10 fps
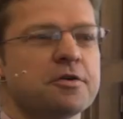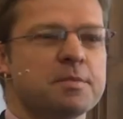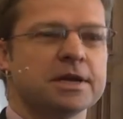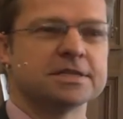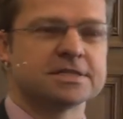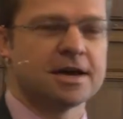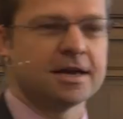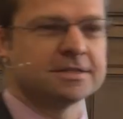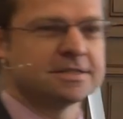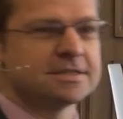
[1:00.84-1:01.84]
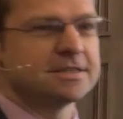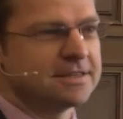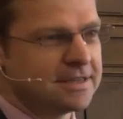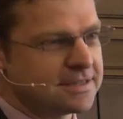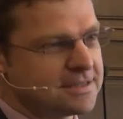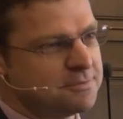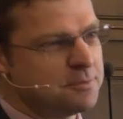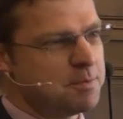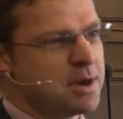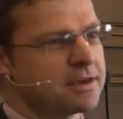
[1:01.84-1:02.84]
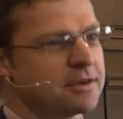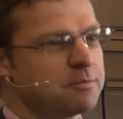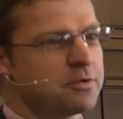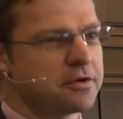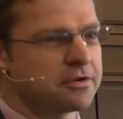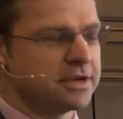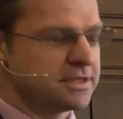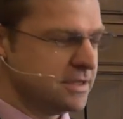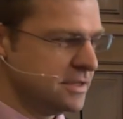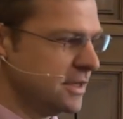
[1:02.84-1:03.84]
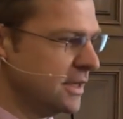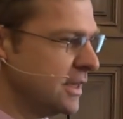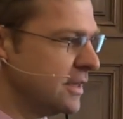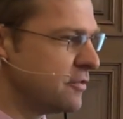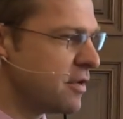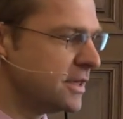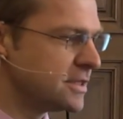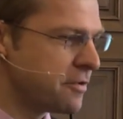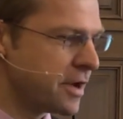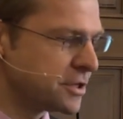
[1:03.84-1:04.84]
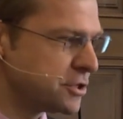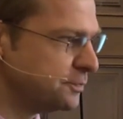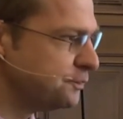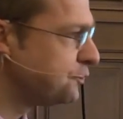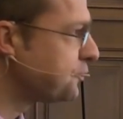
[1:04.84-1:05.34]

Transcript: are many signs that we're making progress in the right direction.